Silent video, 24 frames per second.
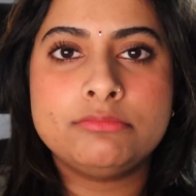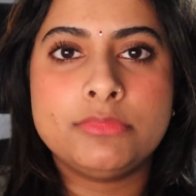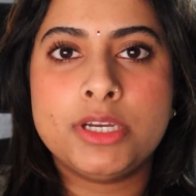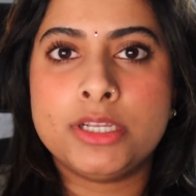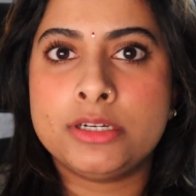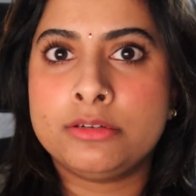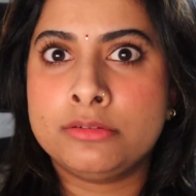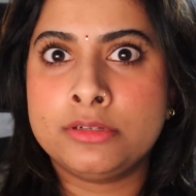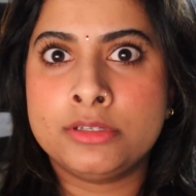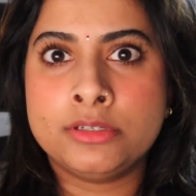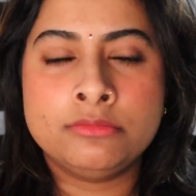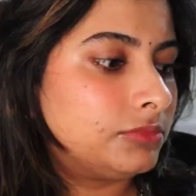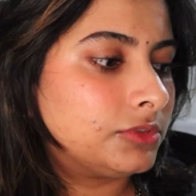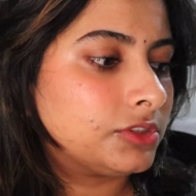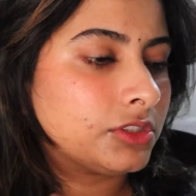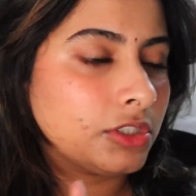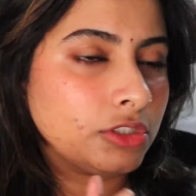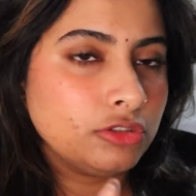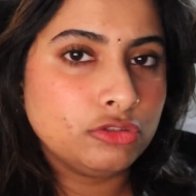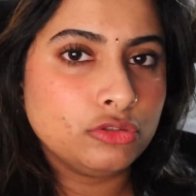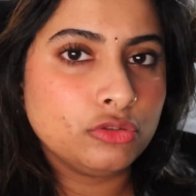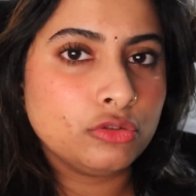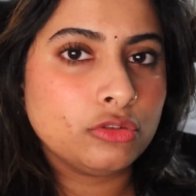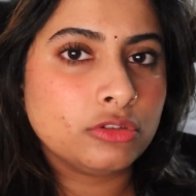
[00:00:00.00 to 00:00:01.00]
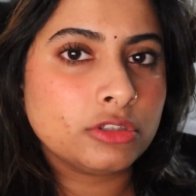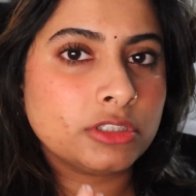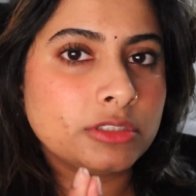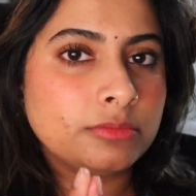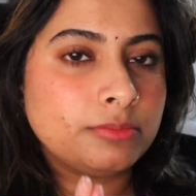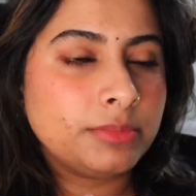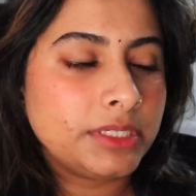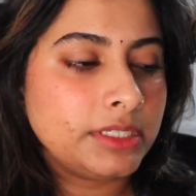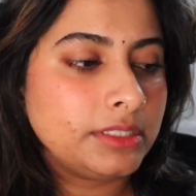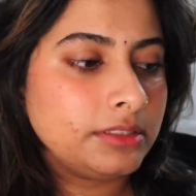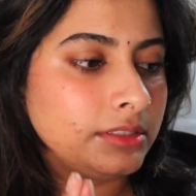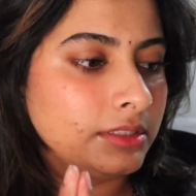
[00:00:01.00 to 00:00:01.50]
I don't know. Sun Jewelers
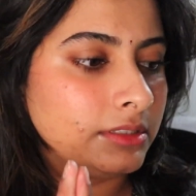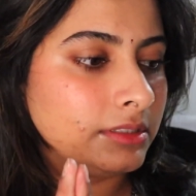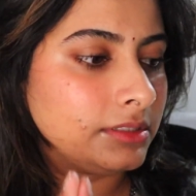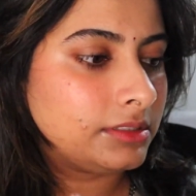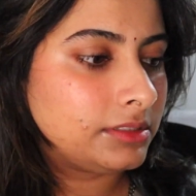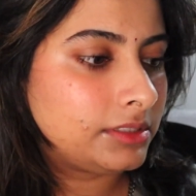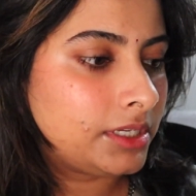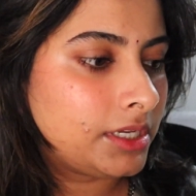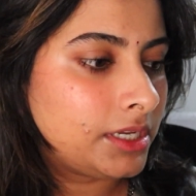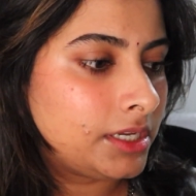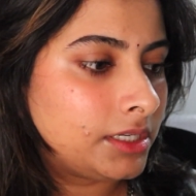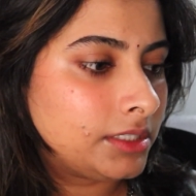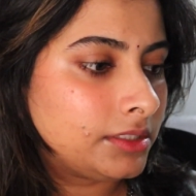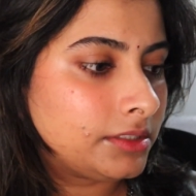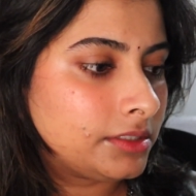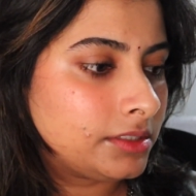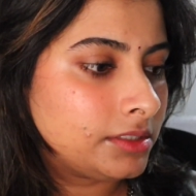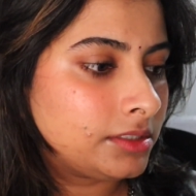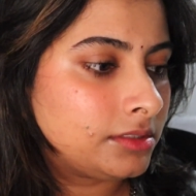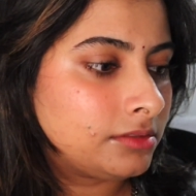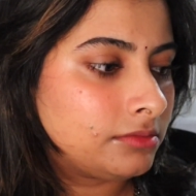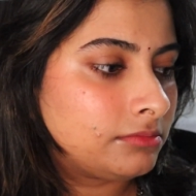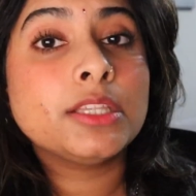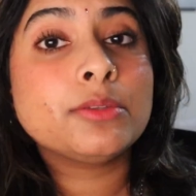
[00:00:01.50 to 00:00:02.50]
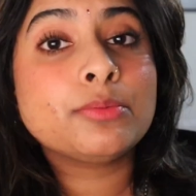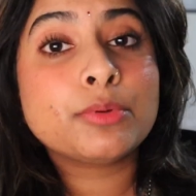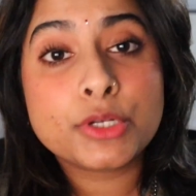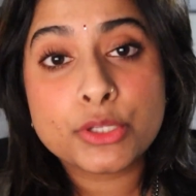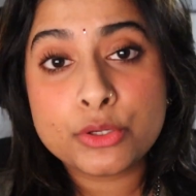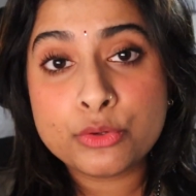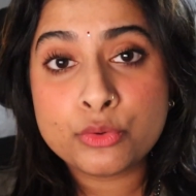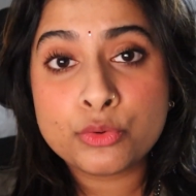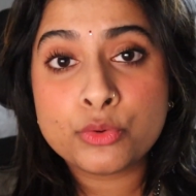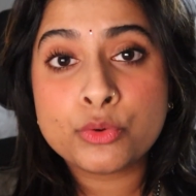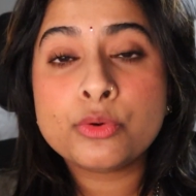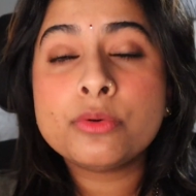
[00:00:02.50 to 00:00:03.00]
based in the States. It's pretty
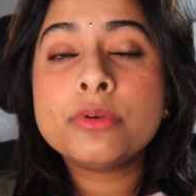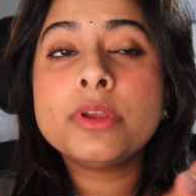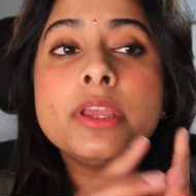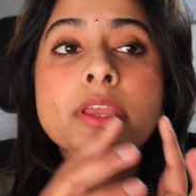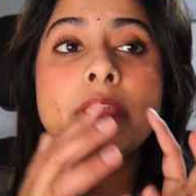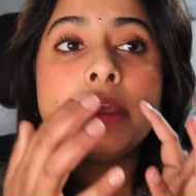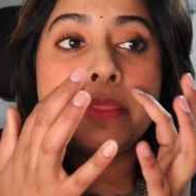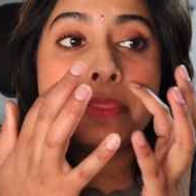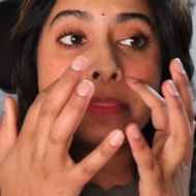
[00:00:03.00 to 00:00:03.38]
cool.